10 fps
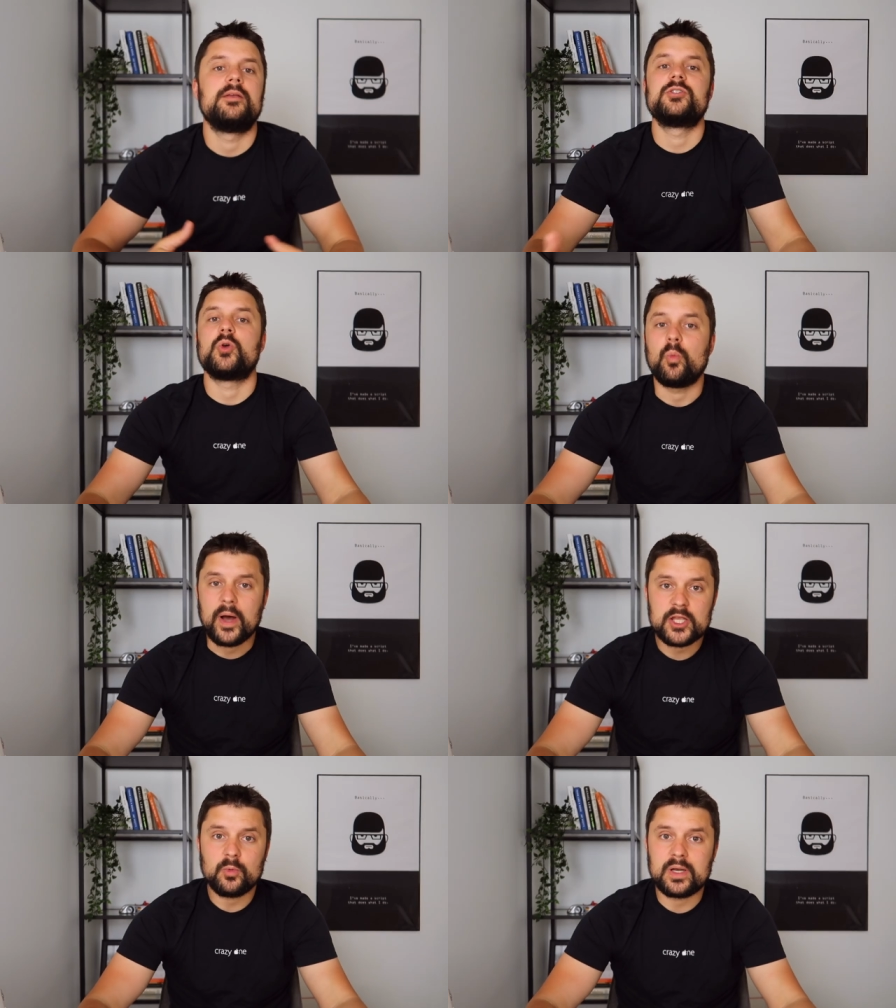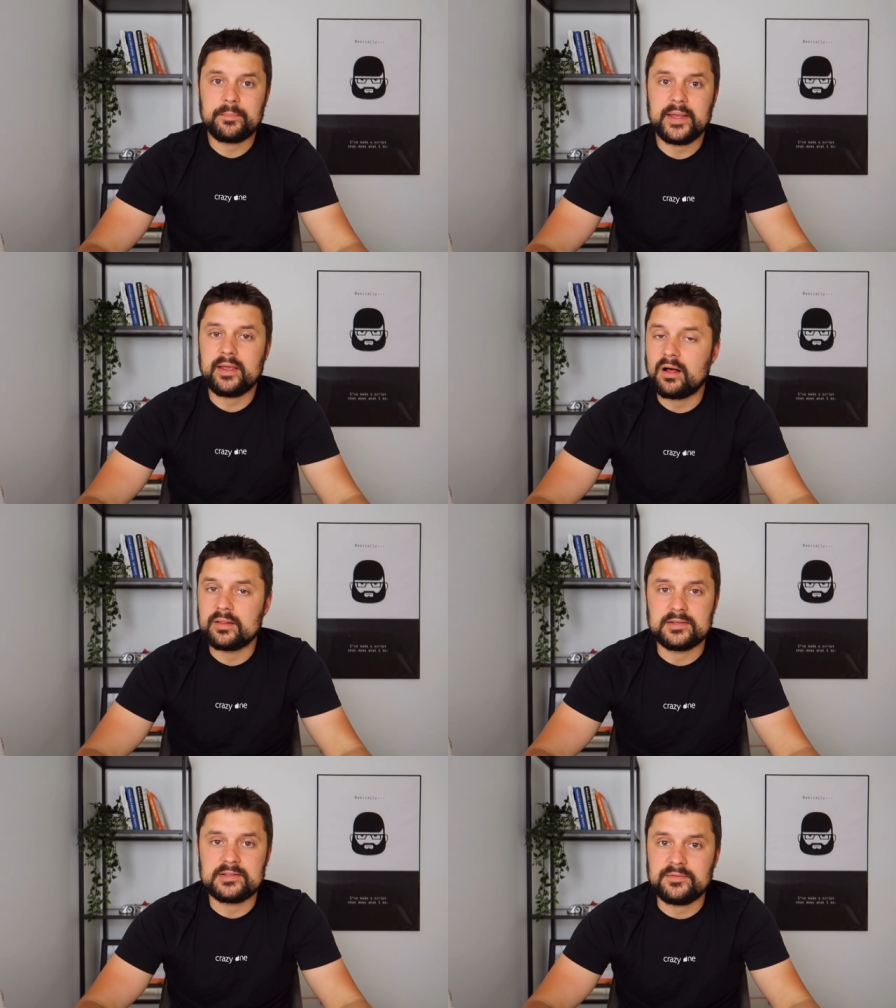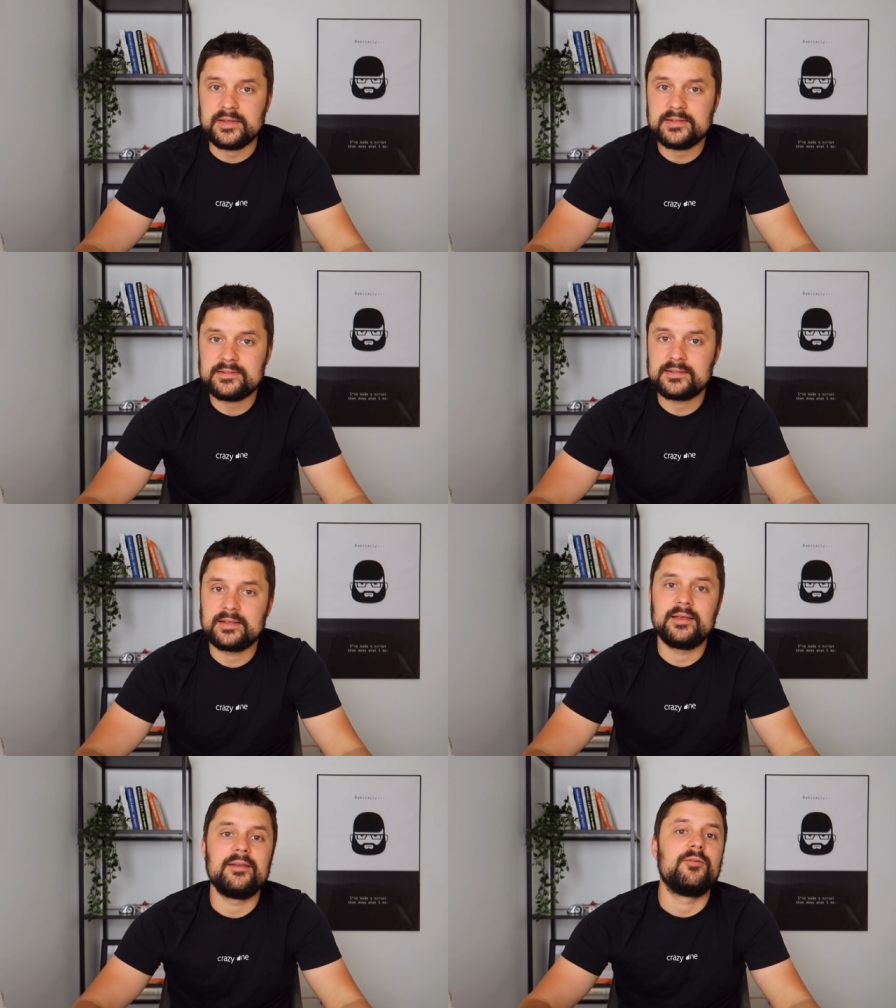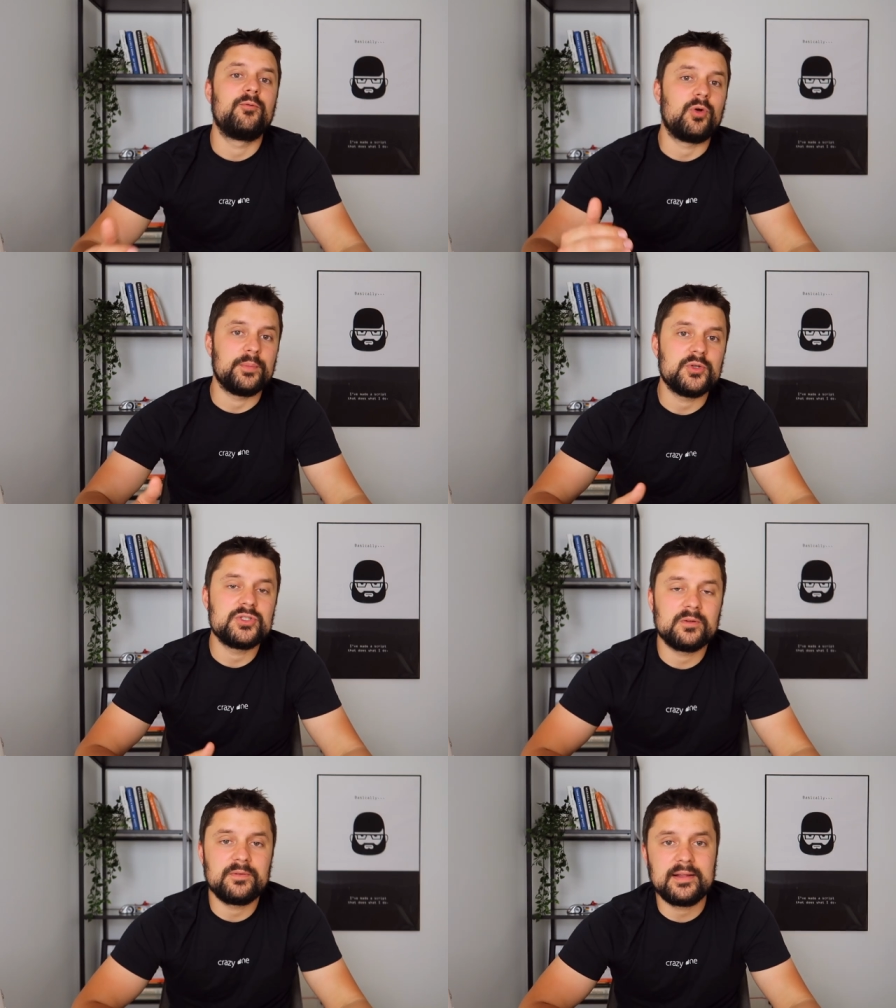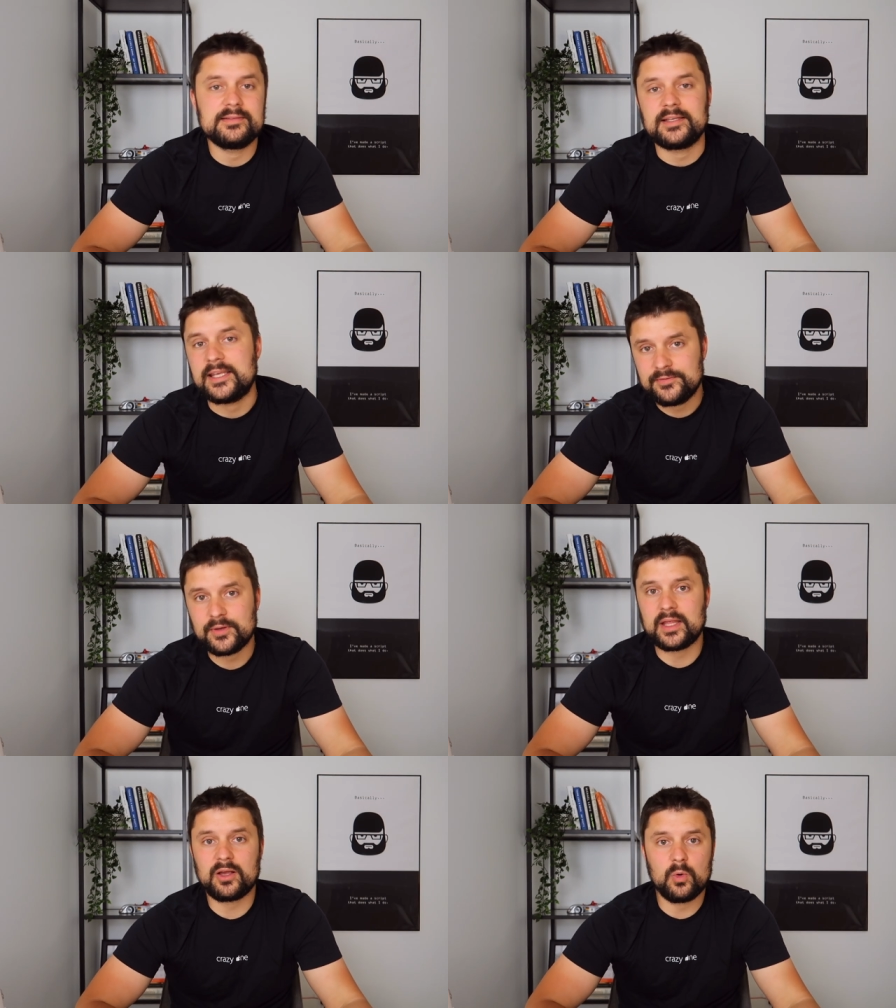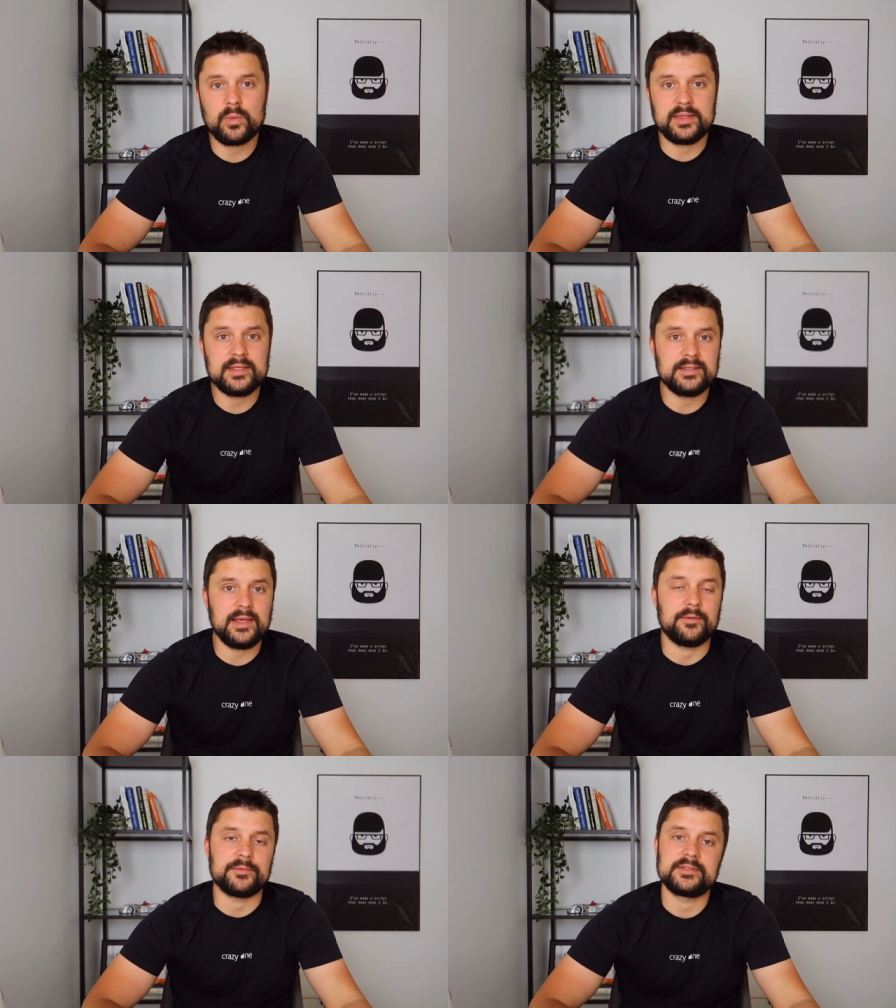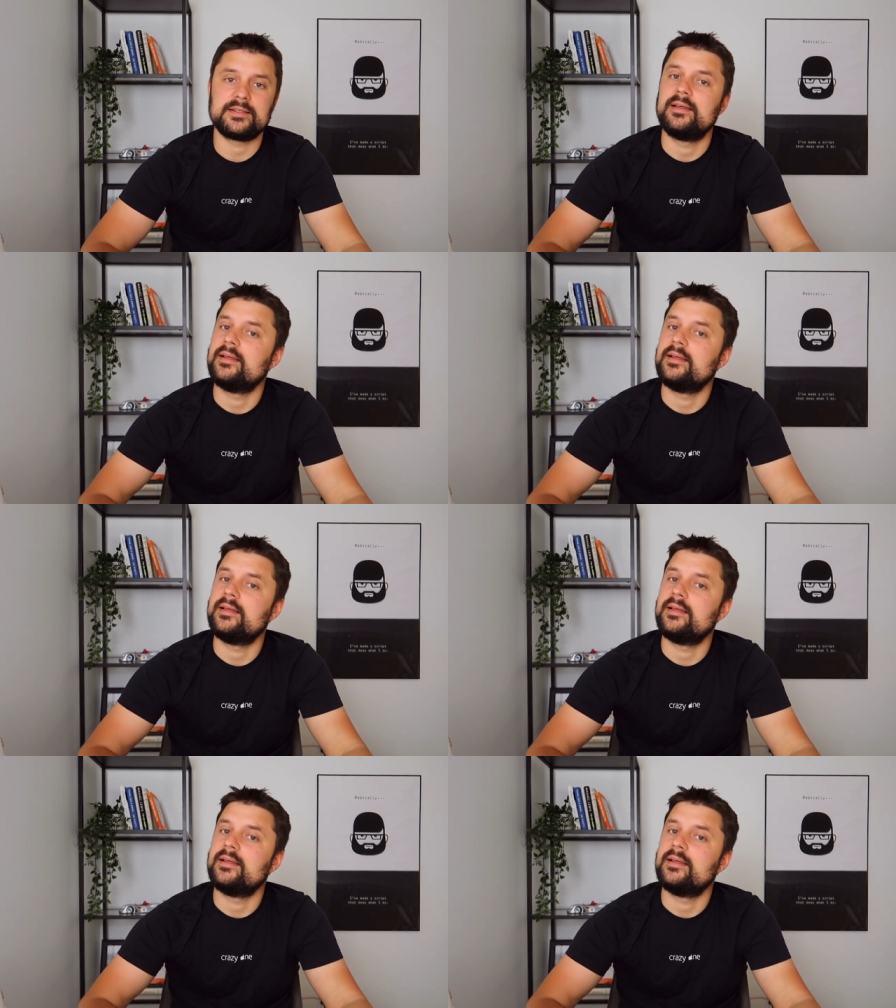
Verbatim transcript: So why you want to pay all these fees for mutual funds if you can go with E T Fs?